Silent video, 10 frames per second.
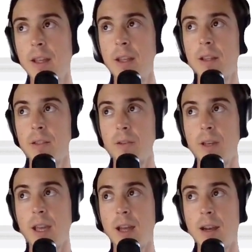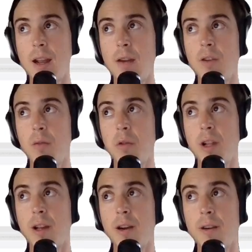So again, every
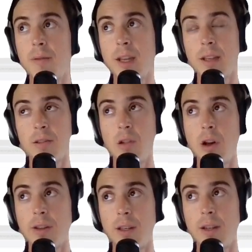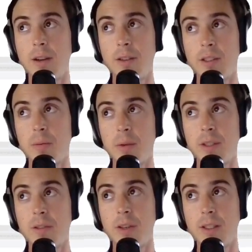player has logged in on the
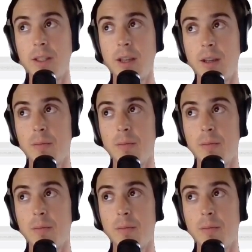specific date,